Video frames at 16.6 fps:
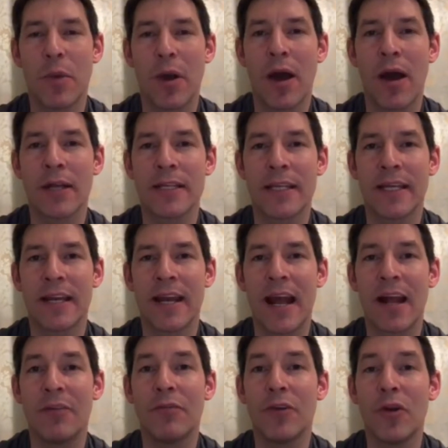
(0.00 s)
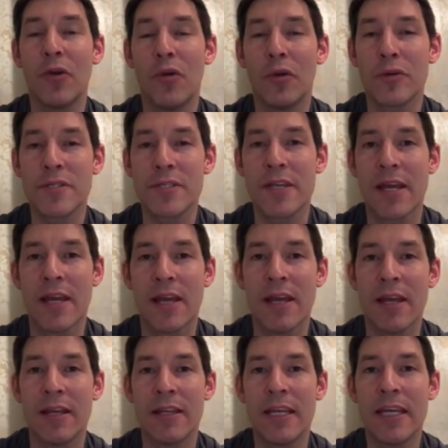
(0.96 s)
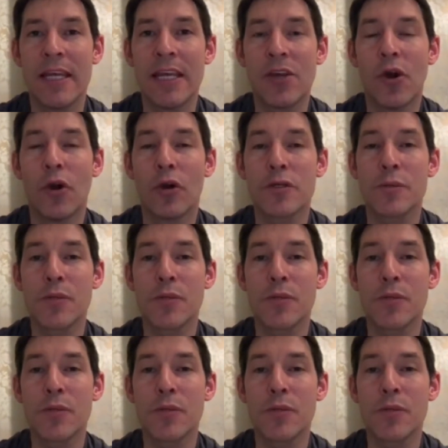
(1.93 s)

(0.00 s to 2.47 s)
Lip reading: part in an Alpha course. The course